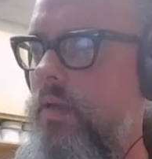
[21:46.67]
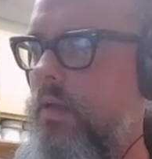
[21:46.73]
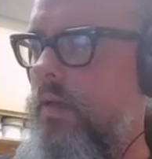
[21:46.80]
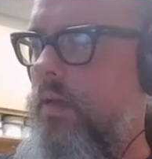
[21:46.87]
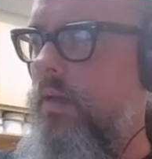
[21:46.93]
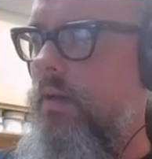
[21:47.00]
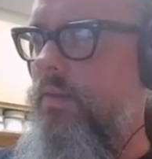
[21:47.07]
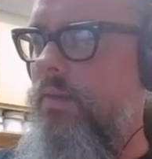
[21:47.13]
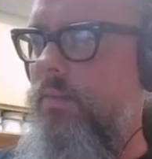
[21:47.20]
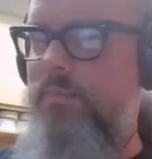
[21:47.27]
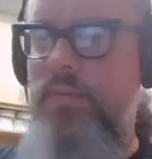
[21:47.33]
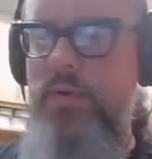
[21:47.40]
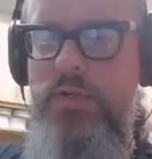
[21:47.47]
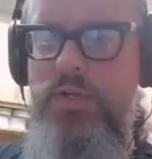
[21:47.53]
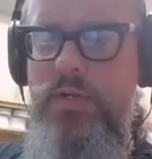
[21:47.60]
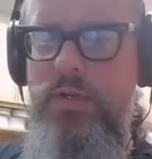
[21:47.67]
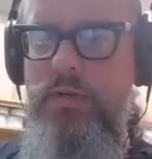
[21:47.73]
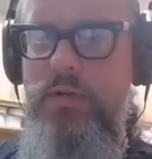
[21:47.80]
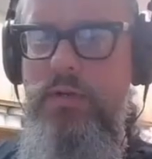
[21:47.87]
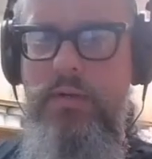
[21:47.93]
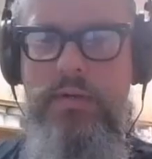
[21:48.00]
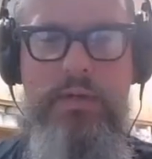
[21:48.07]
the
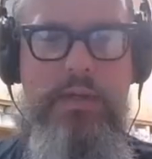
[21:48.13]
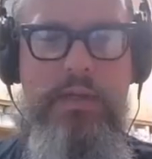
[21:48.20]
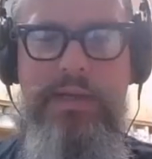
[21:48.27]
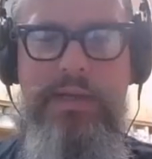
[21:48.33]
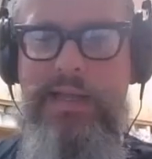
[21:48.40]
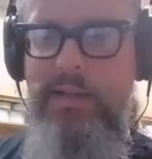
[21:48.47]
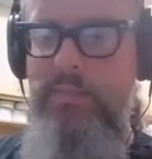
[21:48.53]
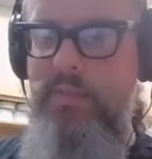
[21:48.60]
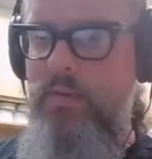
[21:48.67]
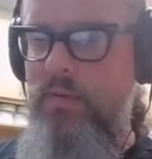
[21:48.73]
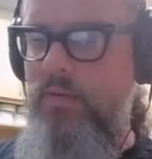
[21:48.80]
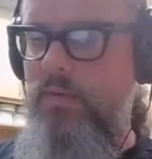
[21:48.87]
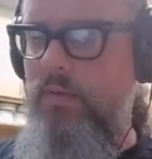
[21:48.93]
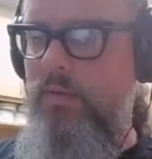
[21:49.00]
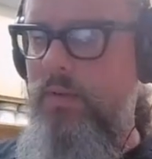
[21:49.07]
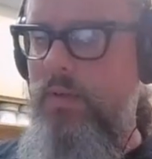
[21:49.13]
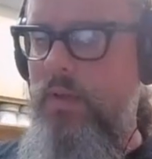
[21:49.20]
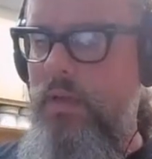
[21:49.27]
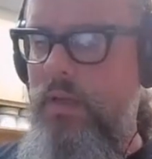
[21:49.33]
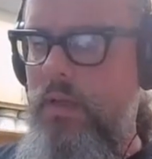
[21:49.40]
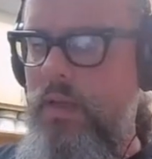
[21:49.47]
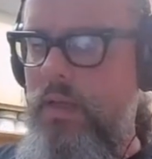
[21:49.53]
butcher, the neighbors.
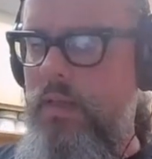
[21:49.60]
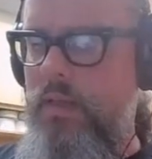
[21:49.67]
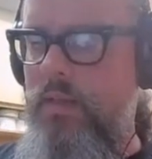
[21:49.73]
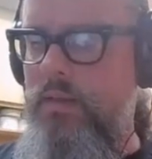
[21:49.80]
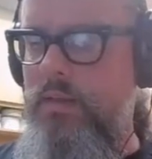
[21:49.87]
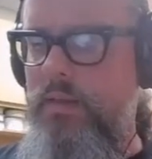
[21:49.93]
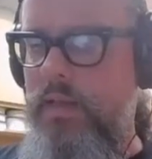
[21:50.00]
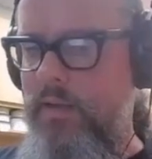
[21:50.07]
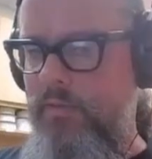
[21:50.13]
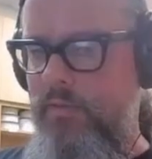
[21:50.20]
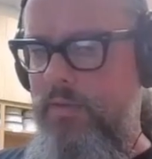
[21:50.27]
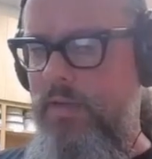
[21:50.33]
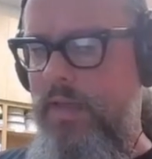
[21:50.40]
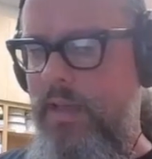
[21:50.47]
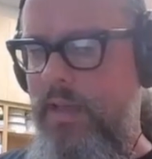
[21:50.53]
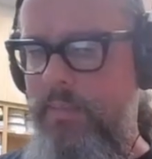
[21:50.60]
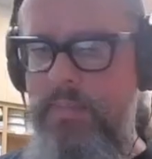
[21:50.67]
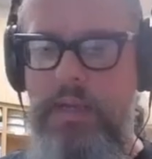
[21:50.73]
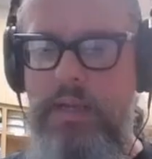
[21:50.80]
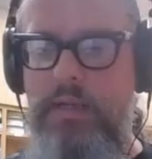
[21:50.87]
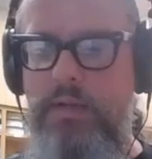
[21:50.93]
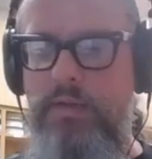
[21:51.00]
Life was
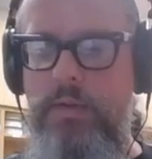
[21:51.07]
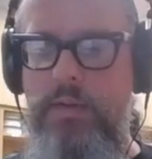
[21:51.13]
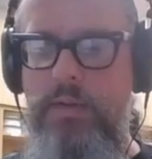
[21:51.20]
happening to